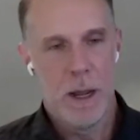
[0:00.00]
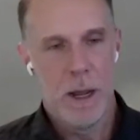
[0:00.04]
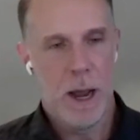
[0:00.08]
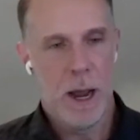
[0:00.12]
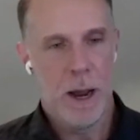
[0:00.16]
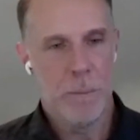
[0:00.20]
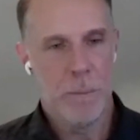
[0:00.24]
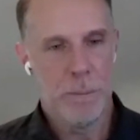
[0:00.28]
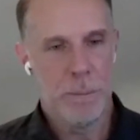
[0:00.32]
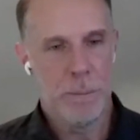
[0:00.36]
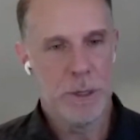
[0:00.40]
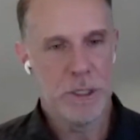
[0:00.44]

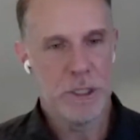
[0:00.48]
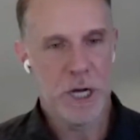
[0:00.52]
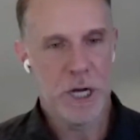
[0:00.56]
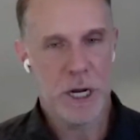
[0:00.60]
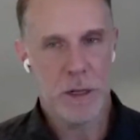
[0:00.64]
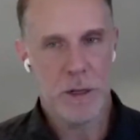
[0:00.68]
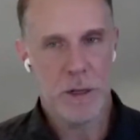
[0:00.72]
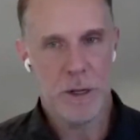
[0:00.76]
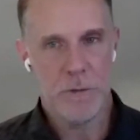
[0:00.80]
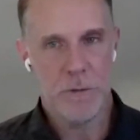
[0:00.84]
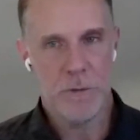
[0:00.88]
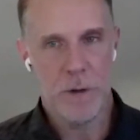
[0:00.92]
I
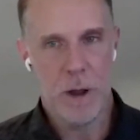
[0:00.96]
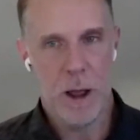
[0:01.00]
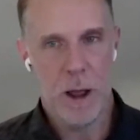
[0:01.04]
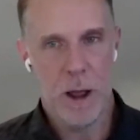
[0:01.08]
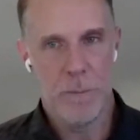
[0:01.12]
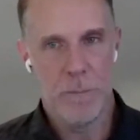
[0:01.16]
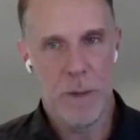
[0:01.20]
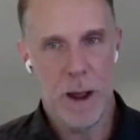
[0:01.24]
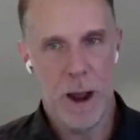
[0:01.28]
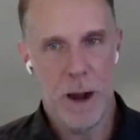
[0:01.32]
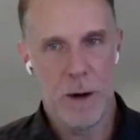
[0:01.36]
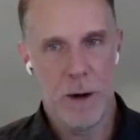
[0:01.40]
particularly,
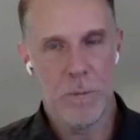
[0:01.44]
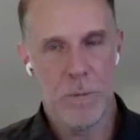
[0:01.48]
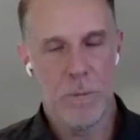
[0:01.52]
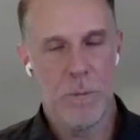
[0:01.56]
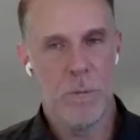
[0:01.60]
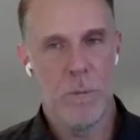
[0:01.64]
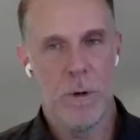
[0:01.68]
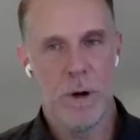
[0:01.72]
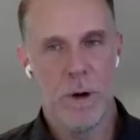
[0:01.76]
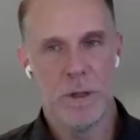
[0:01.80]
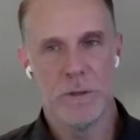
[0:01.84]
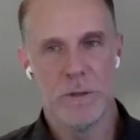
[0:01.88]
I
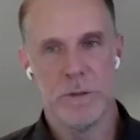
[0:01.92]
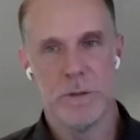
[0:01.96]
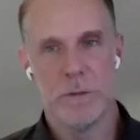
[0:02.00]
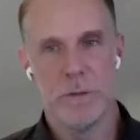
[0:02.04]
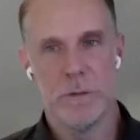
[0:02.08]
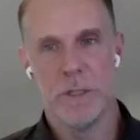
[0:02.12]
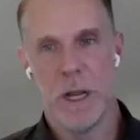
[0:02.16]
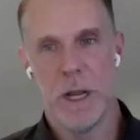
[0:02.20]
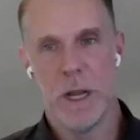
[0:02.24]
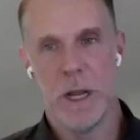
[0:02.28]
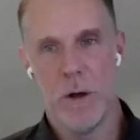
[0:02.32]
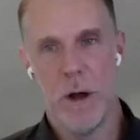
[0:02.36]
don't want to
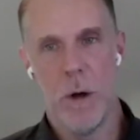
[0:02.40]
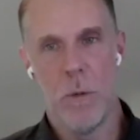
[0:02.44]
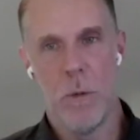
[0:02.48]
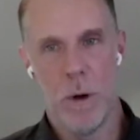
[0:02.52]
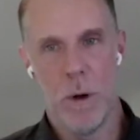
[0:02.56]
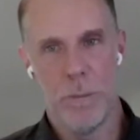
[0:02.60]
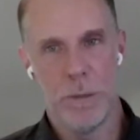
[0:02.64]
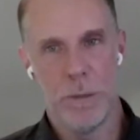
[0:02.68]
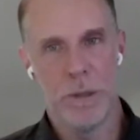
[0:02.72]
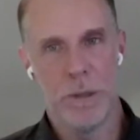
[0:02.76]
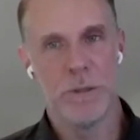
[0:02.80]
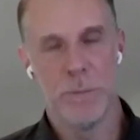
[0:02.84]
single out
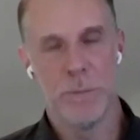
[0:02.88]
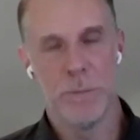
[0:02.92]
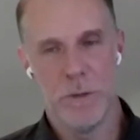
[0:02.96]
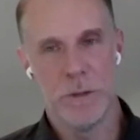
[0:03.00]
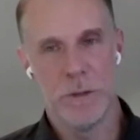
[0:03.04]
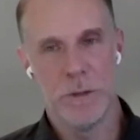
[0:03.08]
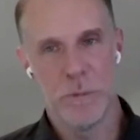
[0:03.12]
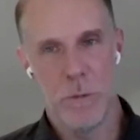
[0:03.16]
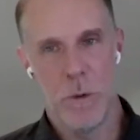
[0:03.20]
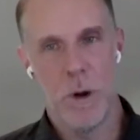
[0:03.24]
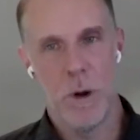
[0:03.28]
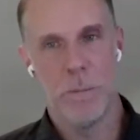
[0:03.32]
one person, but
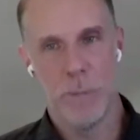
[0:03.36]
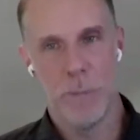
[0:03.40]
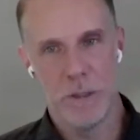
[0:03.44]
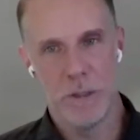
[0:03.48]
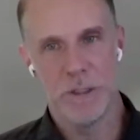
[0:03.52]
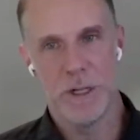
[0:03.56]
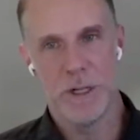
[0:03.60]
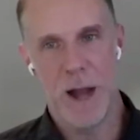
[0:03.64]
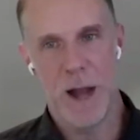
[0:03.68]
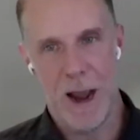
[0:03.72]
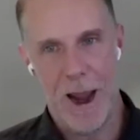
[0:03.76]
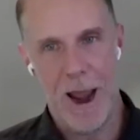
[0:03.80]
there's one
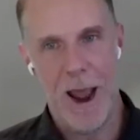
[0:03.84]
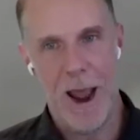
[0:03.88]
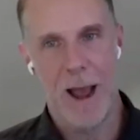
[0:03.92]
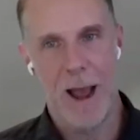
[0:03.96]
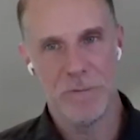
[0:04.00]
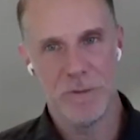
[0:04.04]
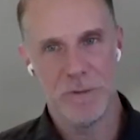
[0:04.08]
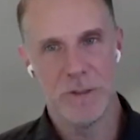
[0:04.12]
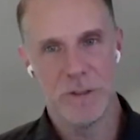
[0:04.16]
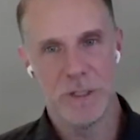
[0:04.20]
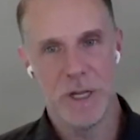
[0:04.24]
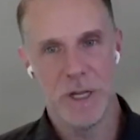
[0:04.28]
person I
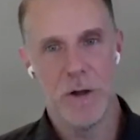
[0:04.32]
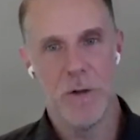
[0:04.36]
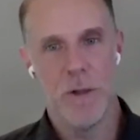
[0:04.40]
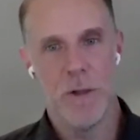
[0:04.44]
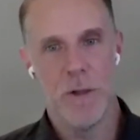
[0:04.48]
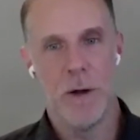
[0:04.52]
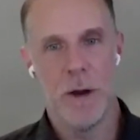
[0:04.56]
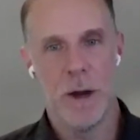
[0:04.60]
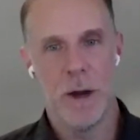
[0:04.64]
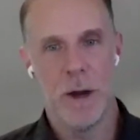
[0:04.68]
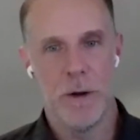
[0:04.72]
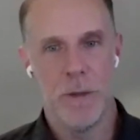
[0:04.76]
have to single
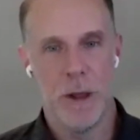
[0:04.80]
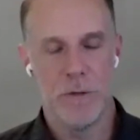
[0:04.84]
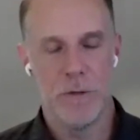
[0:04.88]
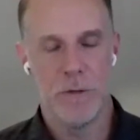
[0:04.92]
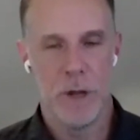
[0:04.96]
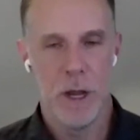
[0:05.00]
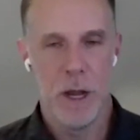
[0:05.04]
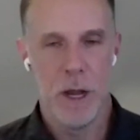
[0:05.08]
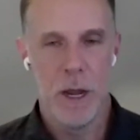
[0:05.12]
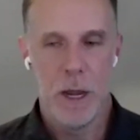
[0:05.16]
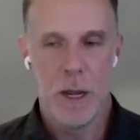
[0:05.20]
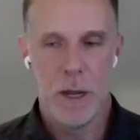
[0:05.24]
out here, and
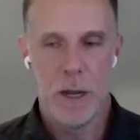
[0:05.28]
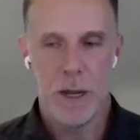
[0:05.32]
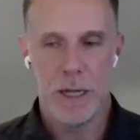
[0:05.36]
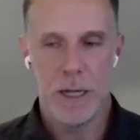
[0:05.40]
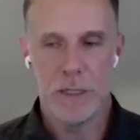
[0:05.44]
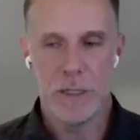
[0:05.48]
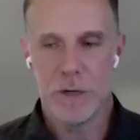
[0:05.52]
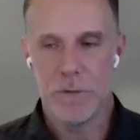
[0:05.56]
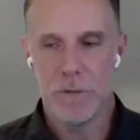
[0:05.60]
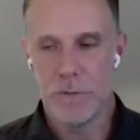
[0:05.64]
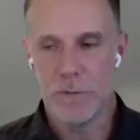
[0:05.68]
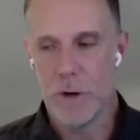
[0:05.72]
that's
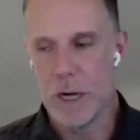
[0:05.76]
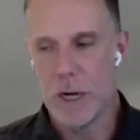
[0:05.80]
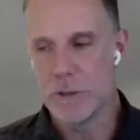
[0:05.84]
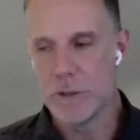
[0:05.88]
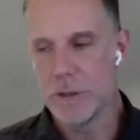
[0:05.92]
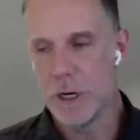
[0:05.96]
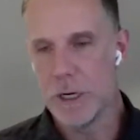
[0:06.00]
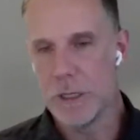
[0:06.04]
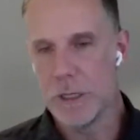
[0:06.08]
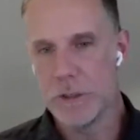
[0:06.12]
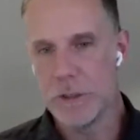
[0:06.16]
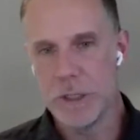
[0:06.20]
Nancy
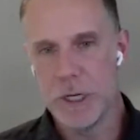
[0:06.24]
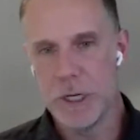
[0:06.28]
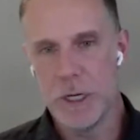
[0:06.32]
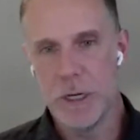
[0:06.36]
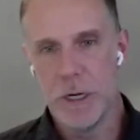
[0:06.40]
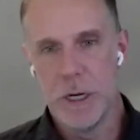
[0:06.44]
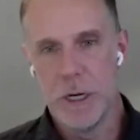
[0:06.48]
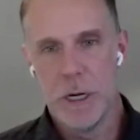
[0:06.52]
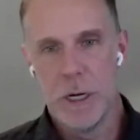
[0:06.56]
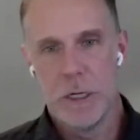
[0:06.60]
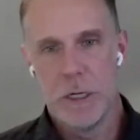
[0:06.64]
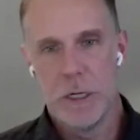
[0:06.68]
Frederick.
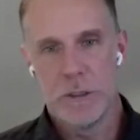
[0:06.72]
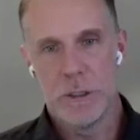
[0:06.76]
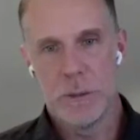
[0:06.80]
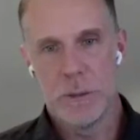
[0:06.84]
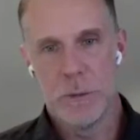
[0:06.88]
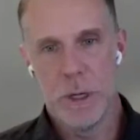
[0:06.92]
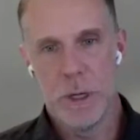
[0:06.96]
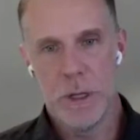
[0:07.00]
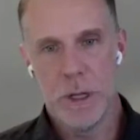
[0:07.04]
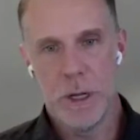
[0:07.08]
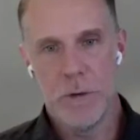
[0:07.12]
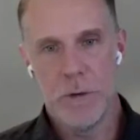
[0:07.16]
She
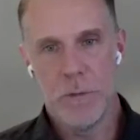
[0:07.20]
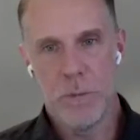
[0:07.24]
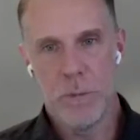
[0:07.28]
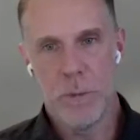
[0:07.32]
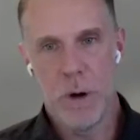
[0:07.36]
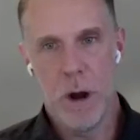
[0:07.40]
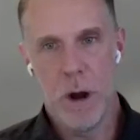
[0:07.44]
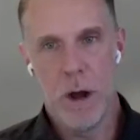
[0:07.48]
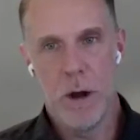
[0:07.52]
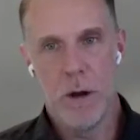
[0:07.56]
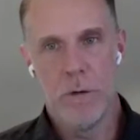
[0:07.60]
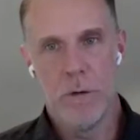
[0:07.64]
really
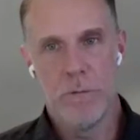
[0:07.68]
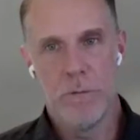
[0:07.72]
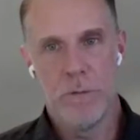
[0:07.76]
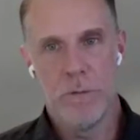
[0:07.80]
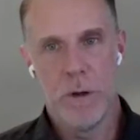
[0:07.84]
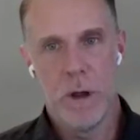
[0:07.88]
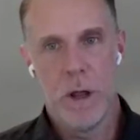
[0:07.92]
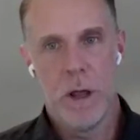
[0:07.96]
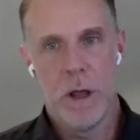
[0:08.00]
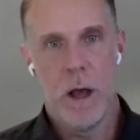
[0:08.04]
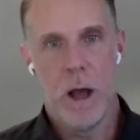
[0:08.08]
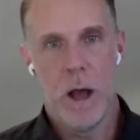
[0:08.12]
drove
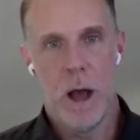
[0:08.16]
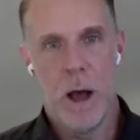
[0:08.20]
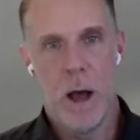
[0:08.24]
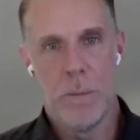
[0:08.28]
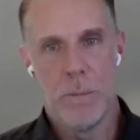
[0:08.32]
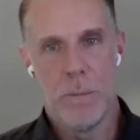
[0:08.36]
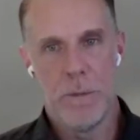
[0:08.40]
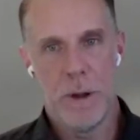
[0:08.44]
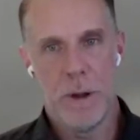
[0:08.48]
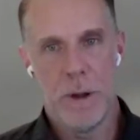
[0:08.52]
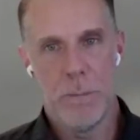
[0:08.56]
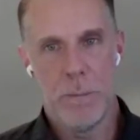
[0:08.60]

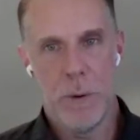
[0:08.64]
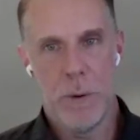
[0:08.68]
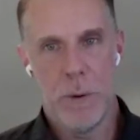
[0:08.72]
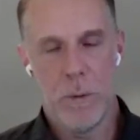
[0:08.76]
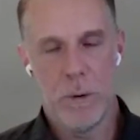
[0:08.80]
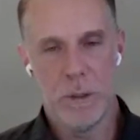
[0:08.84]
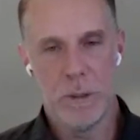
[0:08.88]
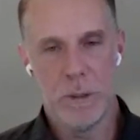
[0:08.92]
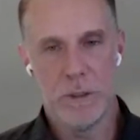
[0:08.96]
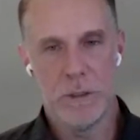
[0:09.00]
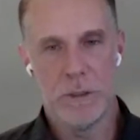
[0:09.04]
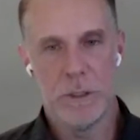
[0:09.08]
the
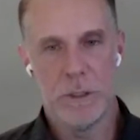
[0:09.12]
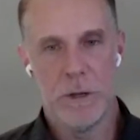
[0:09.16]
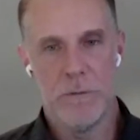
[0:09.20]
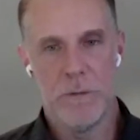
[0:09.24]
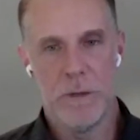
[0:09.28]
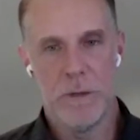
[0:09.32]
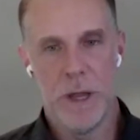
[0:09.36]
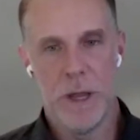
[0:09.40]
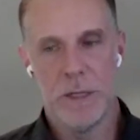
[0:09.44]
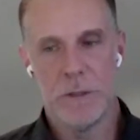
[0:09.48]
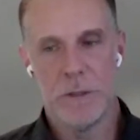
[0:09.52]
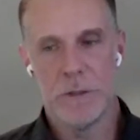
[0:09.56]
importance
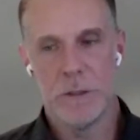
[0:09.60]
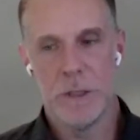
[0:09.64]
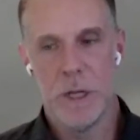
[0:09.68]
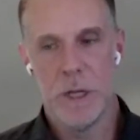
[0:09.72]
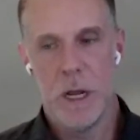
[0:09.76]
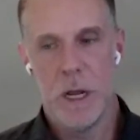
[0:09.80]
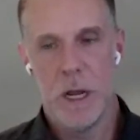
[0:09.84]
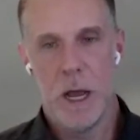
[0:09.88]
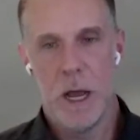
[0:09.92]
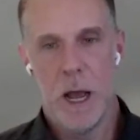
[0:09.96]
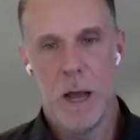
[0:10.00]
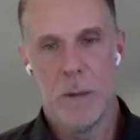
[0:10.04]
of this.
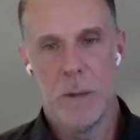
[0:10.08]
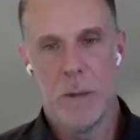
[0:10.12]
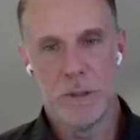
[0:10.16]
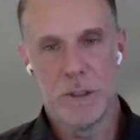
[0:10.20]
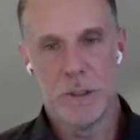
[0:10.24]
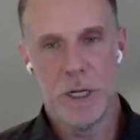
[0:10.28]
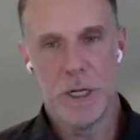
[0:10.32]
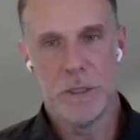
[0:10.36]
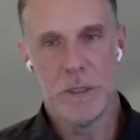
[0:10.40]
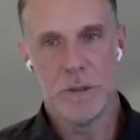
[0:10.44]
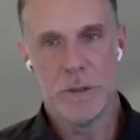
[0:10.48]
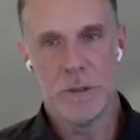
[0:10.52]

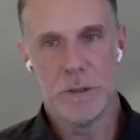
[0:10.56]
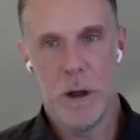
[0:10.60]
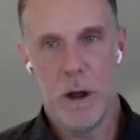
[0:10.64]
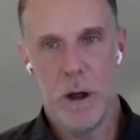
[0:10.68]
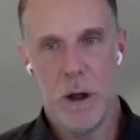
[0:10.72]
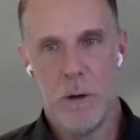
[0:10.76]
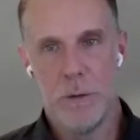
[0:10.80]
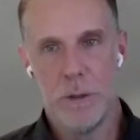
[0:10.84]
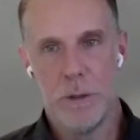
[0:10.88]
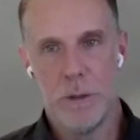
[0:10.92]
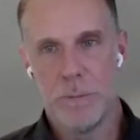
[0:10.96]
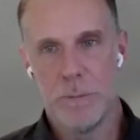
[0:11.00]
She has
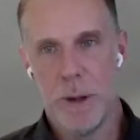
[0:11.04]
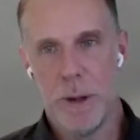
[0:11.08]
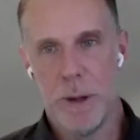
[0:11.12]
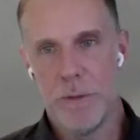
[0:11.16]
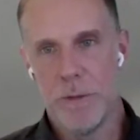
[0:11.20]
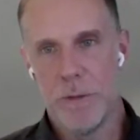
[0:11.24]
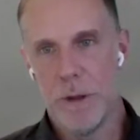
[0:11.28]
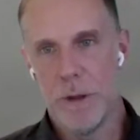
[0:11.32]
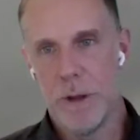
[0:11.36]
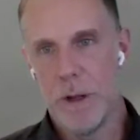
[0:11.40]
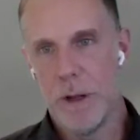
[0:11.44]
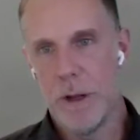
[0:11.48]
always
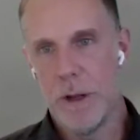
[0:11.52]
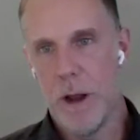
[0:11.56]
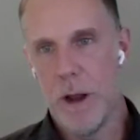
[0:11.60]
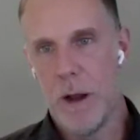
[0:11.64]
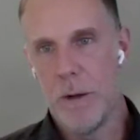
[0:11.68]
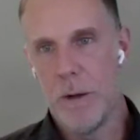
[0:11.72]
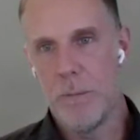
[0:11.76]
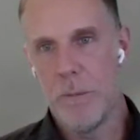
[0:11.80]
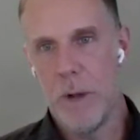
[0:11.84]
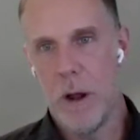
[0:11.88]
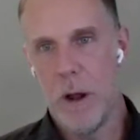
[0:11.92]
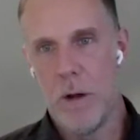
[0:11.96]
been the
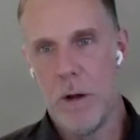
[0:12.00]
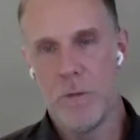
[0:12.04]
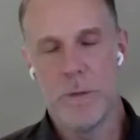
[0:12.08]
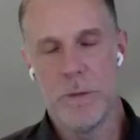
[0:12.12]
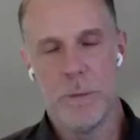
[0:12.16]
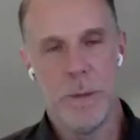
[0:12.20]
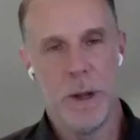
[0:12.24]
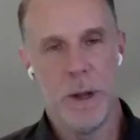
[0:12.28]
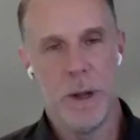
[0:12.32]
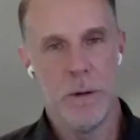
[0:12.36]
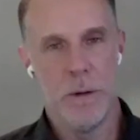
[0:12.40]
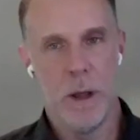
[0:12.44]

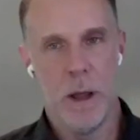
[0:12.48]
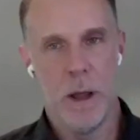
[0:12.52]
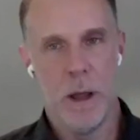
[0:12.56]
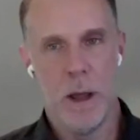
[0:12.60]
ultimate